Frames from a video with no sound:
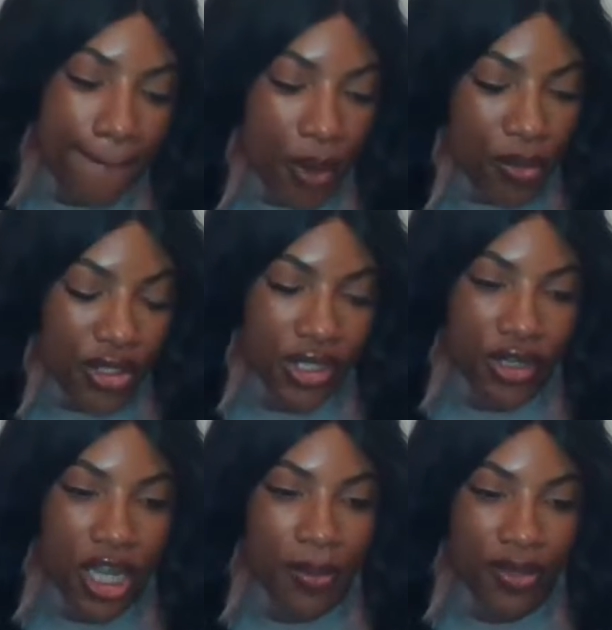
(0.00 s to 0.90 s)
but more so
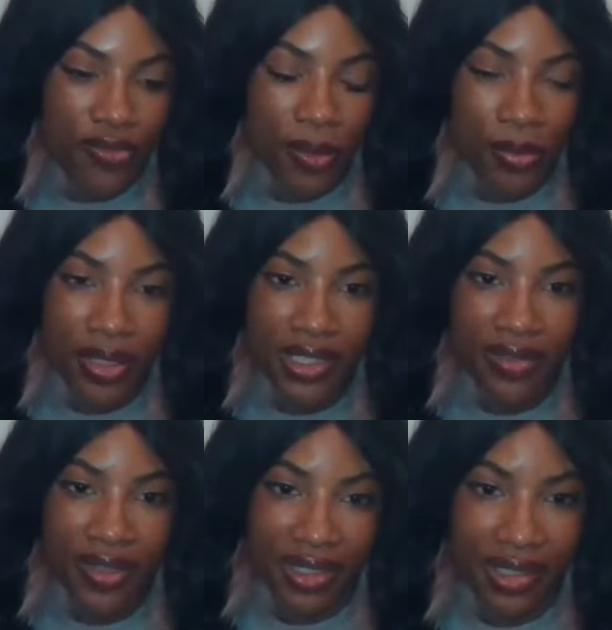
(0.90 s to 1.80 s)
coming from a place
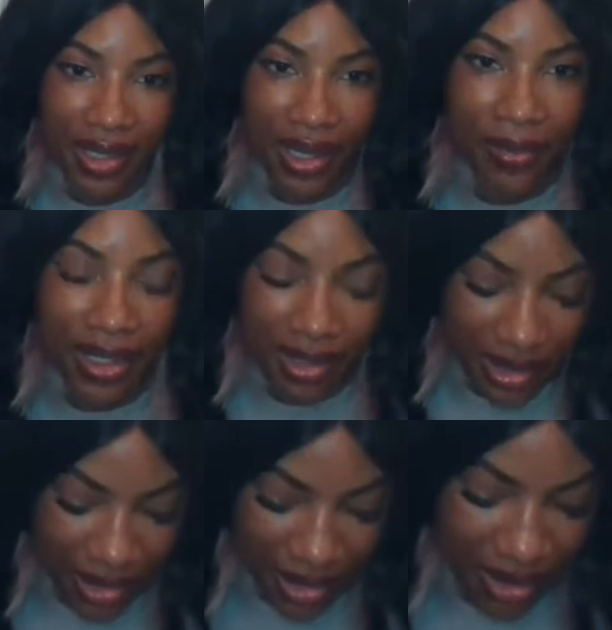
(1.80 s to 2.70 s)
of excitement